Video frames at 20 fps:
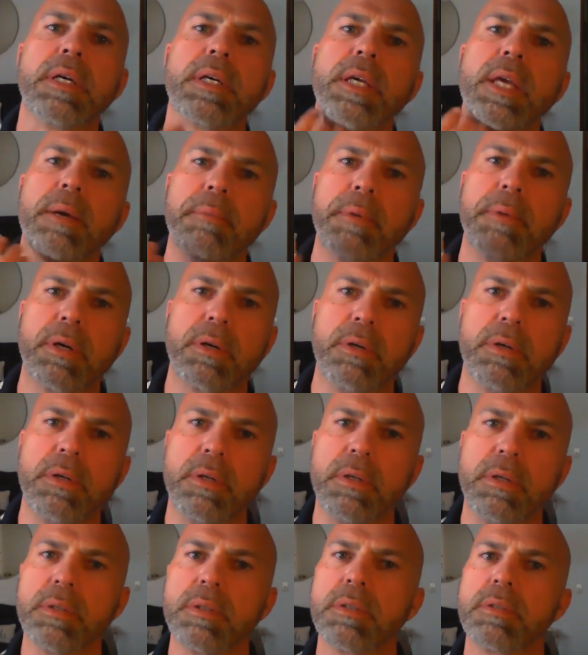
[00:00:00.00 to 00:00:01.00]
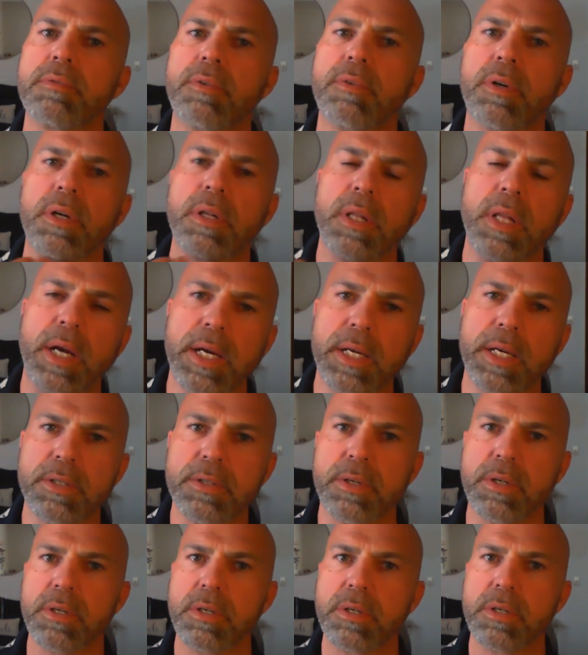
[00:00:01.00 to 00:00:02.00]
chemicals,
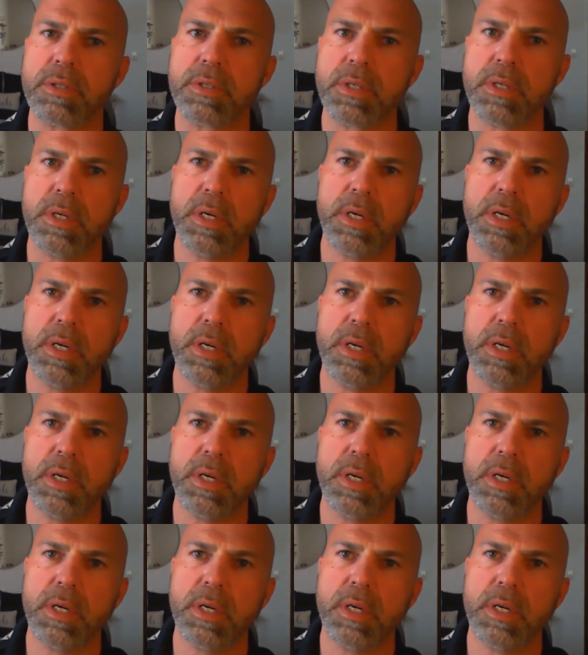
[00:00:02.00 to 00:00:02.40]
fertilizers,